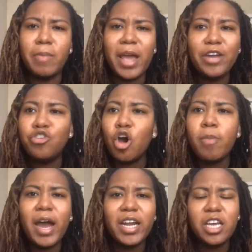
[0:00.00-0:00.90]
And
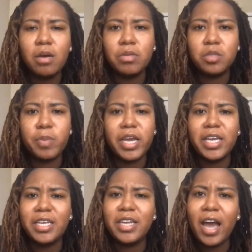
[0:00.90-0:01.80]
nobody helped this man.
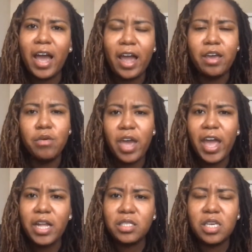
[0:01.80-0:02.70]
He died,
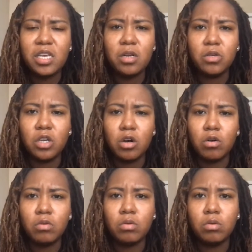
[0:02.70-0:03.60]
18 years old.